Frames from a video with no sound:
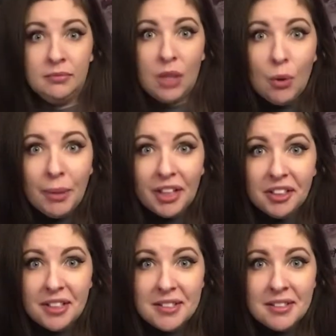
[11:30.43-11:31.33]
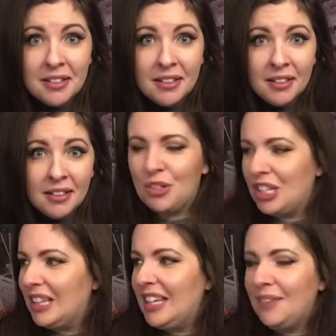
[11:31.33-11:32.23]
Oh my goodness. She
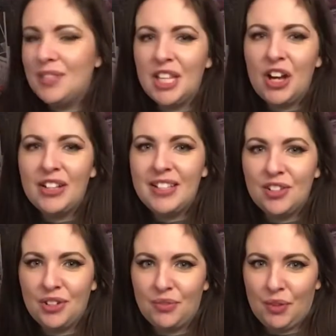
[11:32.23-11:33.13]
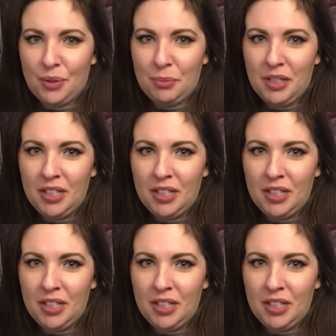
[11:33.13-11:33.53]
leaves the audition room,